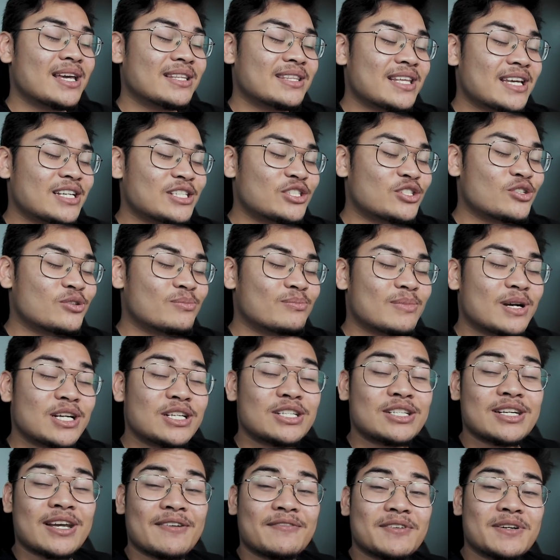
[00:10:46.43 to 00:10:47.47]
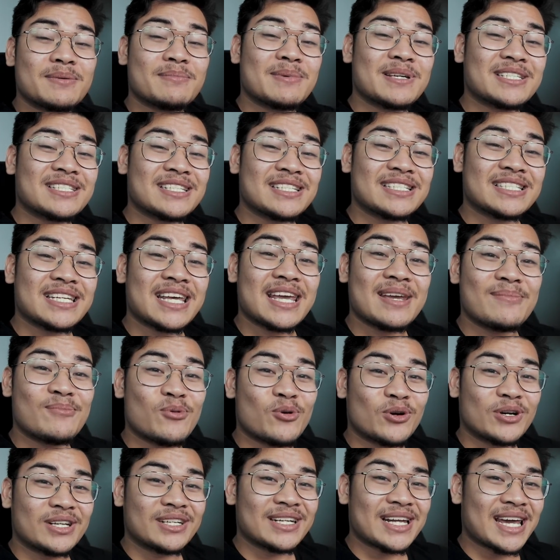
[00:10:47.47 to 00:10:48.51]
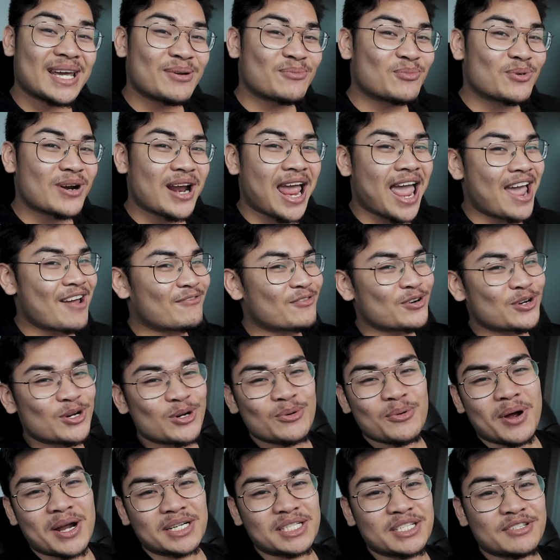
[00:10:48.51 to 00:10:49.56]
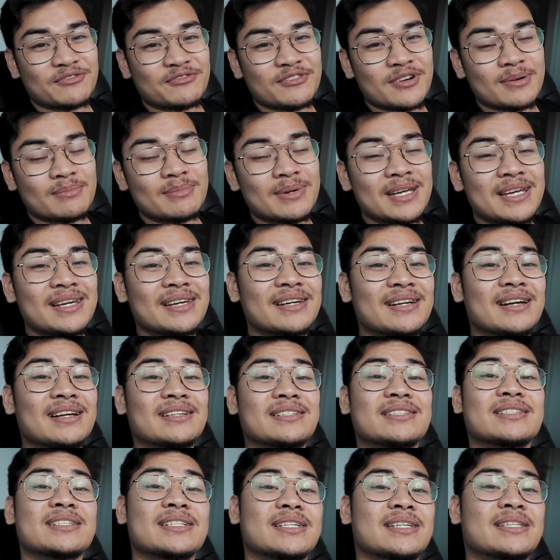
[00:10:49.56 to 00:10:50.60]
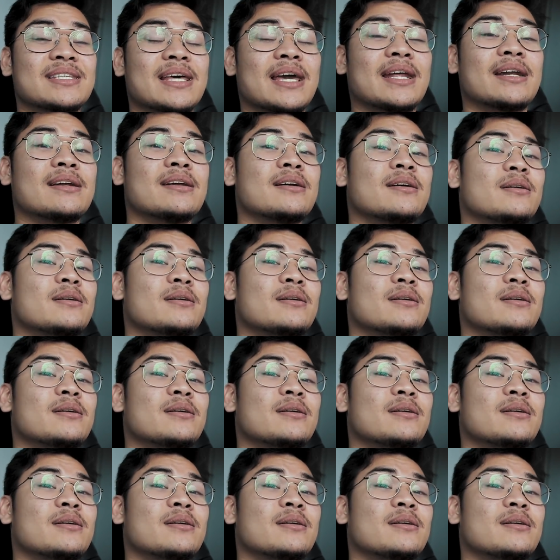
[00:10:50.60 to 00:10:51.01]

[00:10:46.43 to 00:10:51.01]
Thanks so much. Have an amazing day, morning, night, wherever you're watching from, and I'll see you then.